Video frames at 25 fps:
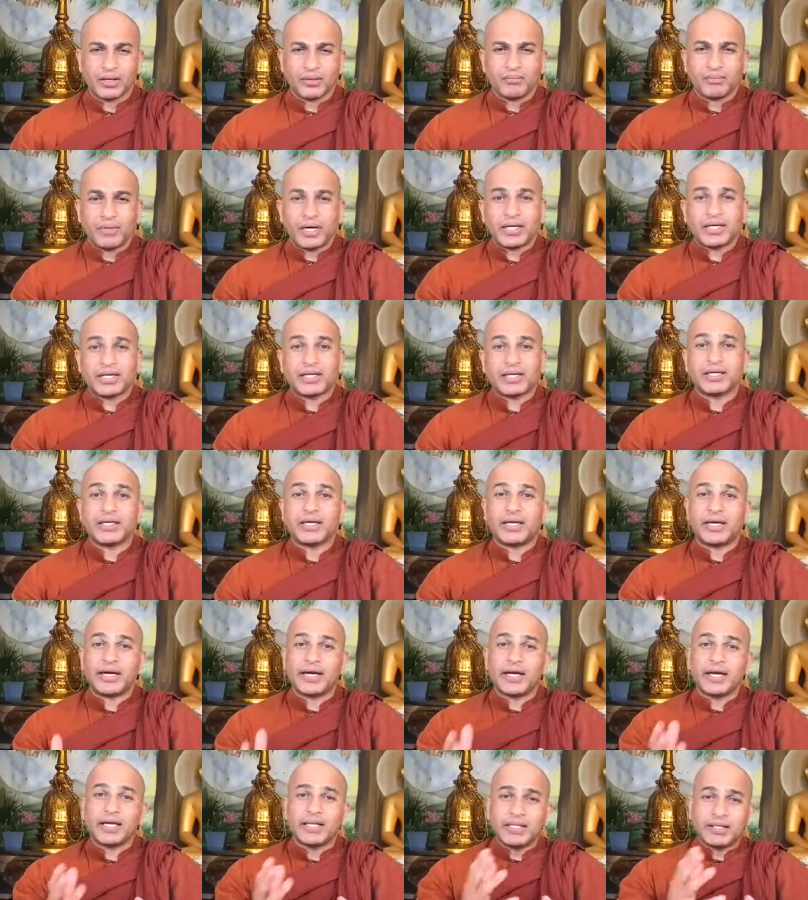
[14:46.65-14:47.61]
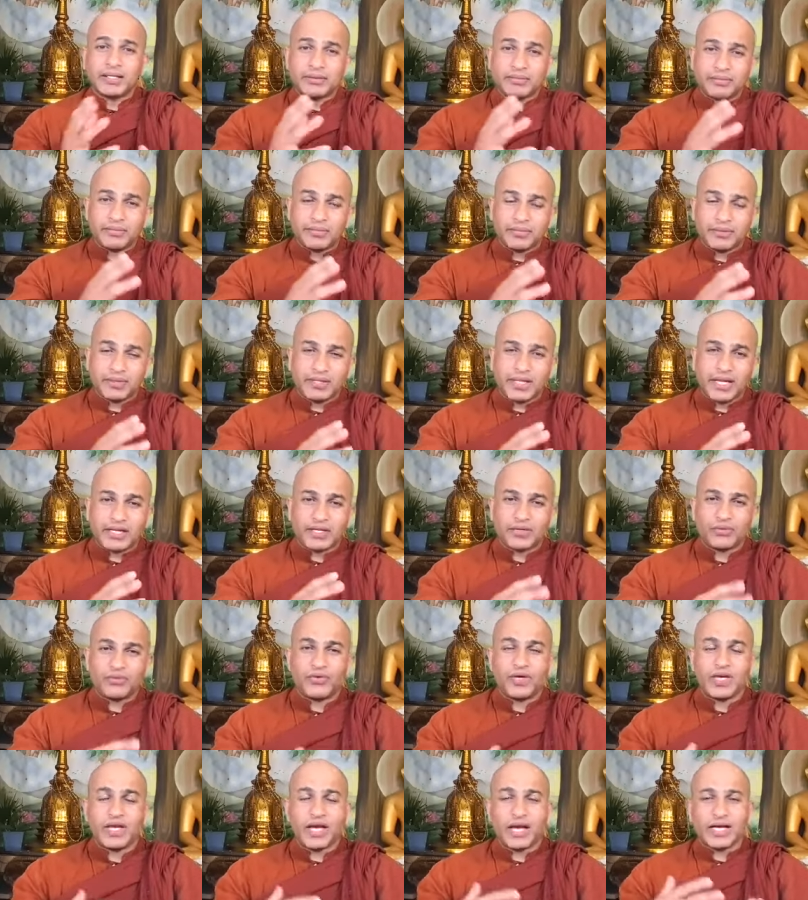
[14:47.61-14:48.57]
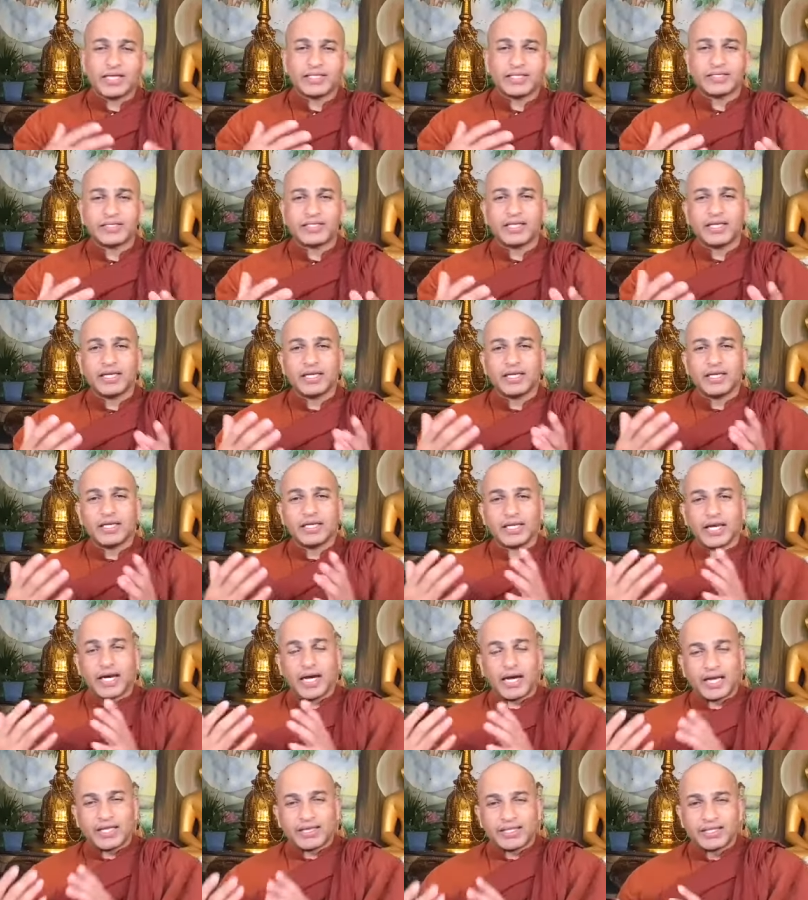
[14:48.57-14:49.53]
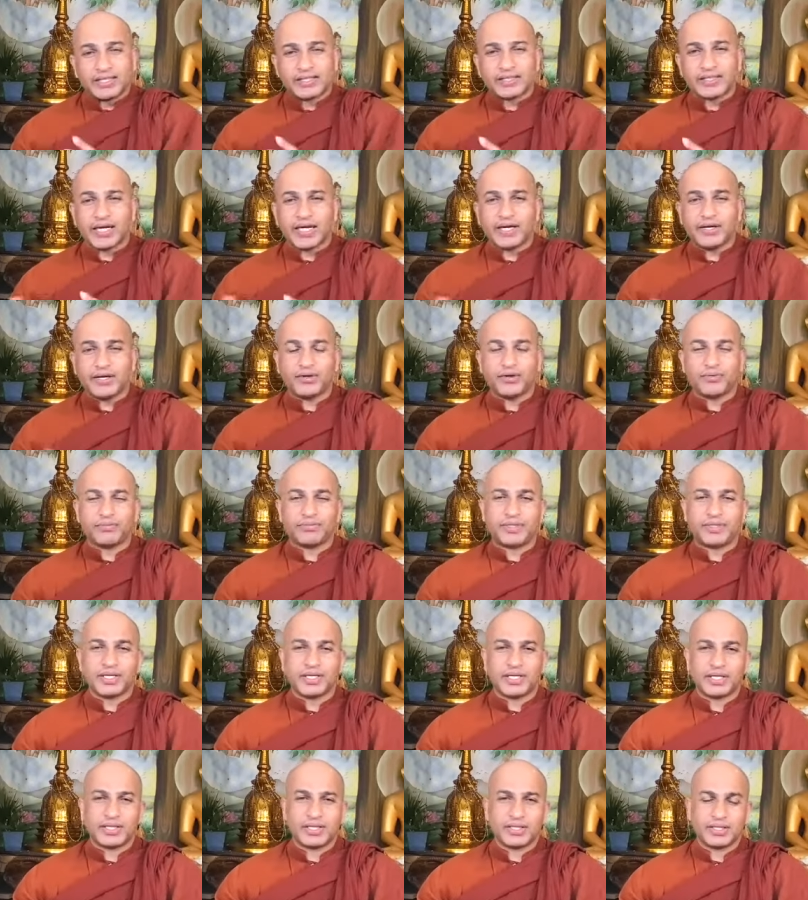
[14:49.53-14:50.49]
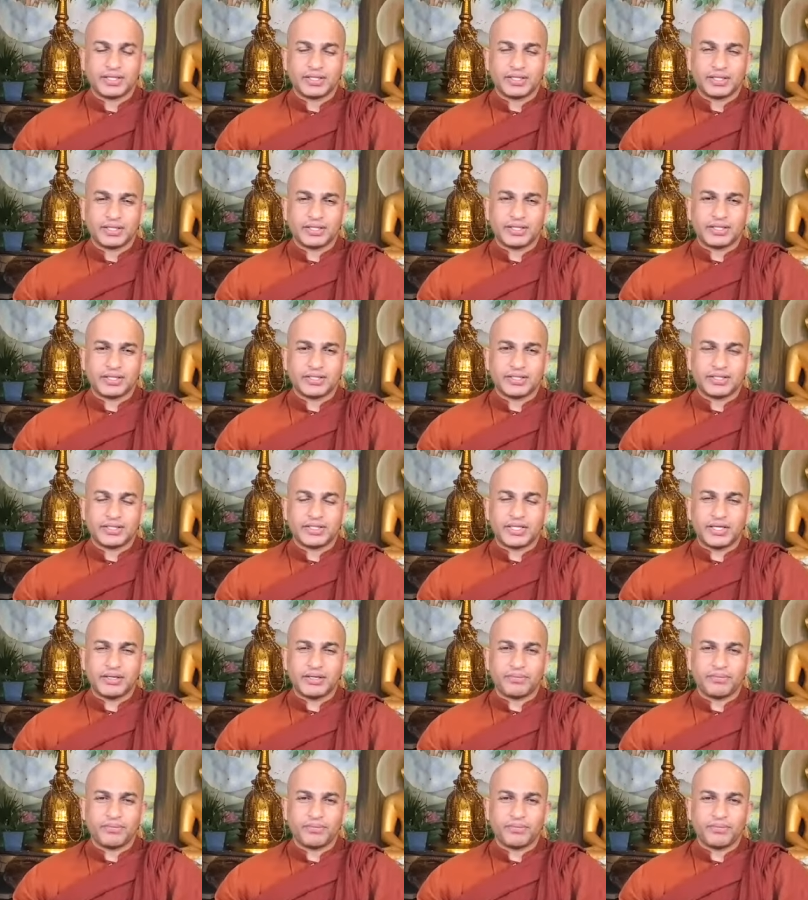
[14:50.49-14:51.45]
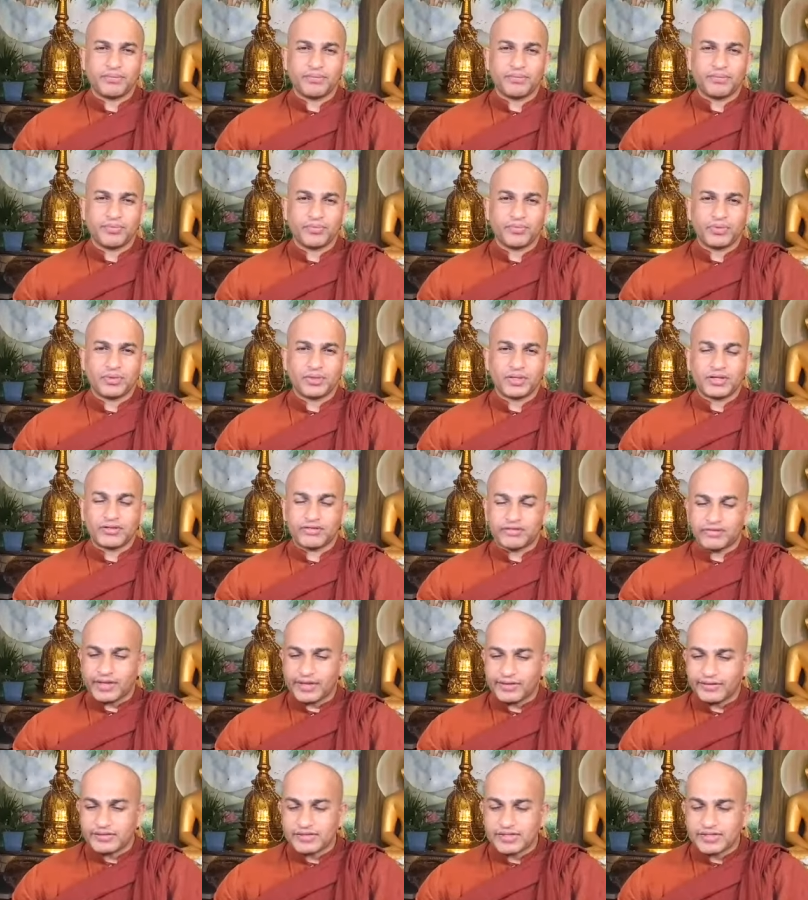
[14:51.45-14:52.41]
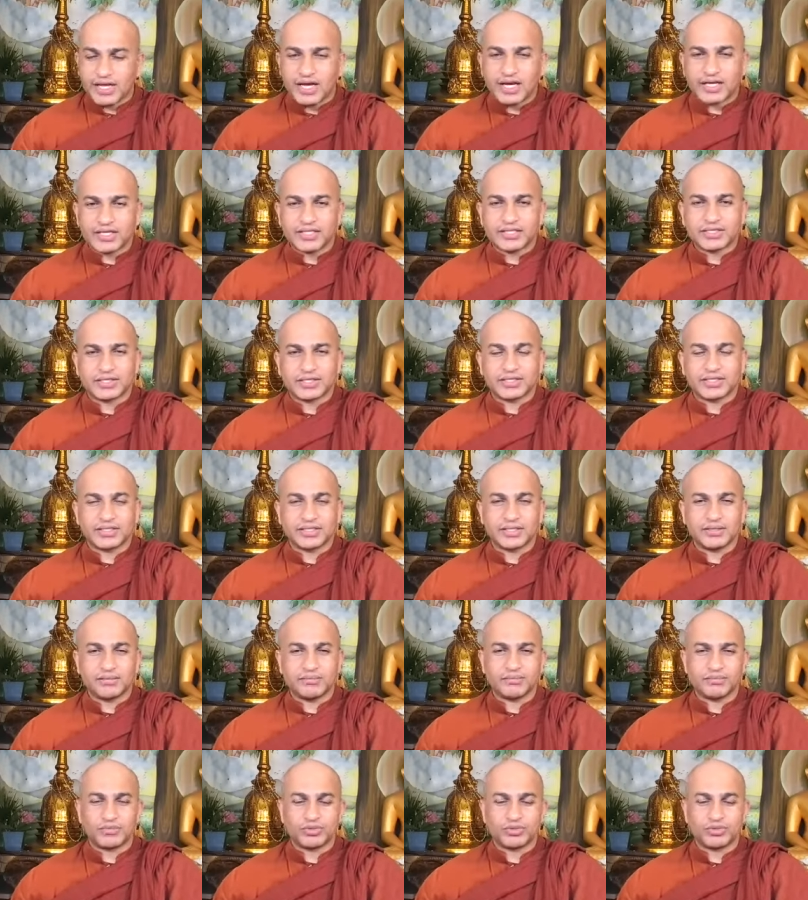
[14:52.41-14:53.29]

But another, that we are still in the other side of the, the stream, the samsara stream.